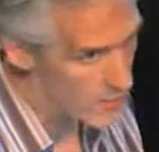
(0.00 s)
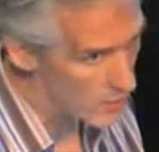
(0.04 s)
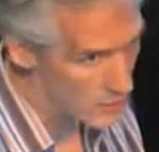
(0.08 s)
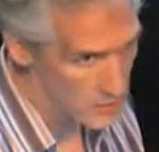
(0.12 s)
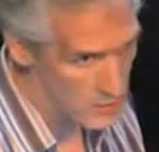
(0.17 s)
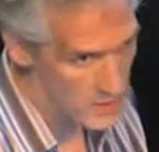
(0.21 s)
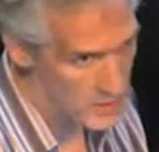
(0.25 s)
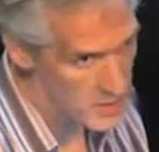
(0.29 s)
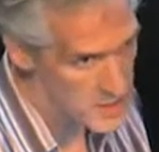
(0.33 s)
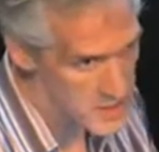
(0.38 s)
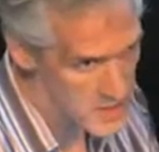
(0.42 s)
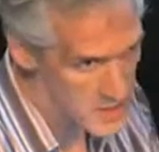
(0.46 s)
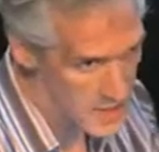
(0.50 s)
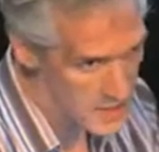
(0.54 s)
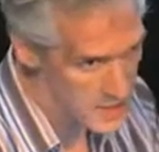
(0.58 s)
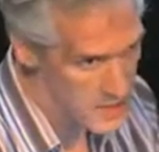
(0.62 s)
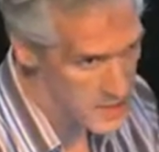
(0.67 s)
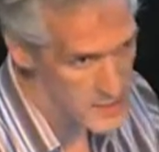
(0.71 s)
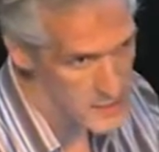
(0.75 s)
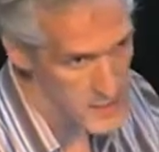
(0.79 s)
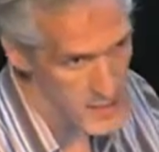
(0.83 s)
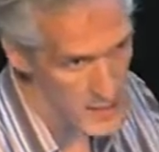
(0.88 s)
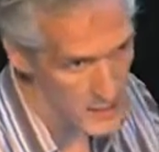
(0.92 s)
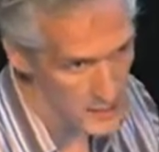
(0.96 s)
not going to send
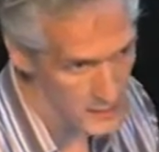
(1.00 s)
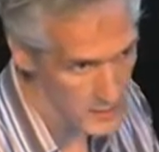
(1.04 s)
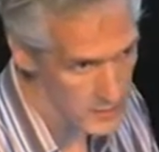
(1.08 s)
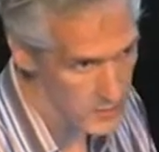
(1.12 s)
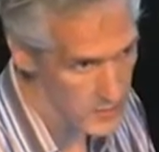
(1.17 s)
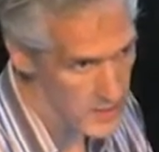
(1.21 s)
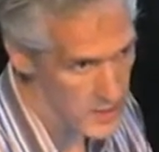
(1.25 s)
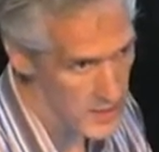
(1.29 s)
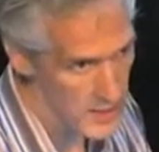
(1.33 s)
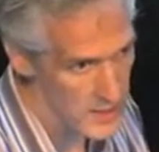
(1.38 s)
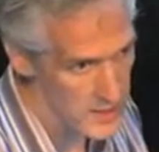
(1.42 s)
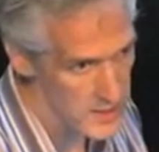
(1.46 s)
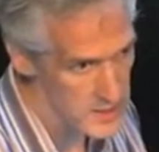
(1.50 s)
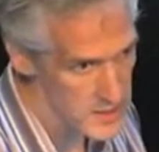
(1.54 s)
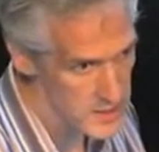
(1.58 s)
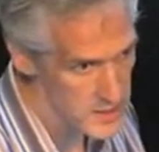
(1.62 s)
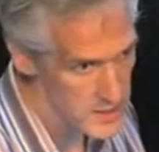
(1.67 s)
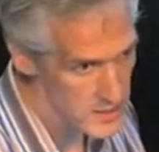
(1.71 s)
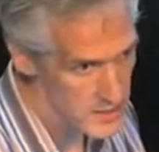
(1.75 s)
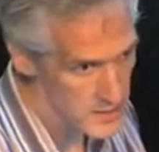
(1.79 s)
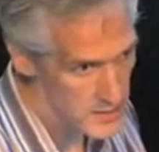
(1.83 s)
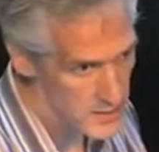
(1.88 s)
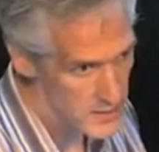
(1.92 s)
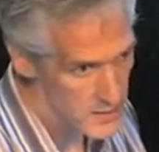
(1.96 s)
email at weekends.
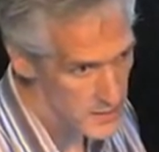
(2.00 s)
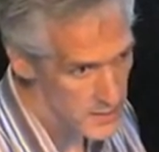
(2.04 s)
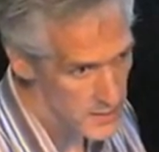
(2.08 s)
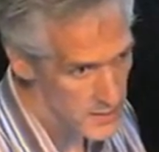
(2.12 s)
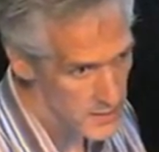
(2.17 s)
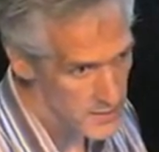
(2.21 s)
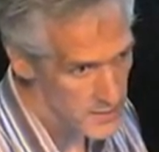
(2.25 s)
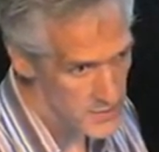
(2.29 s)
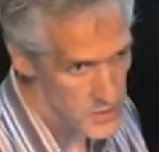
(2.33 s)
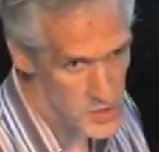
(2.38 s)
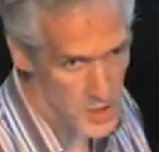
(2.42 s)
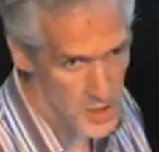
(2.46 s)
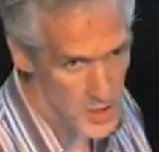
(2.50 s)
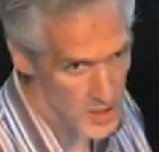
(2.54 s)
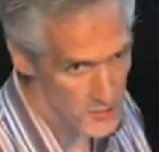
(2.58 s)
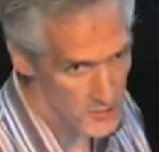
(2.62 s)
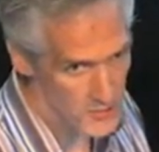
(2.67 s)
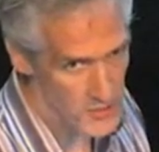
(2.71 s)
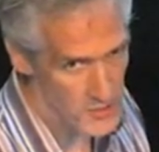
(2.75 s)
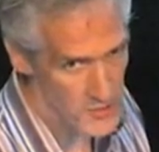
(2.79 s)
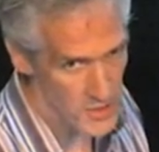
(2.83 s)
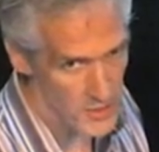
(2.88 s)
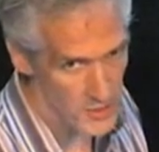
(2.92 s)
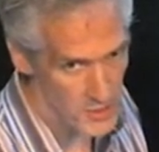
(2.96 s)
Try it
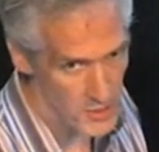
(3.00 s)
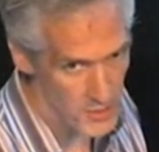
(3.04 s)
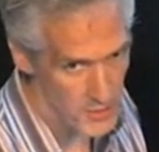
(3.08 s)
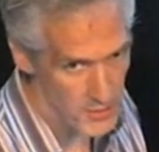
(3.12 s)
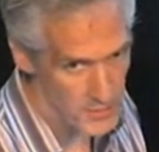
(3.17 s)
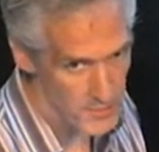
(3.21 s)
for a month.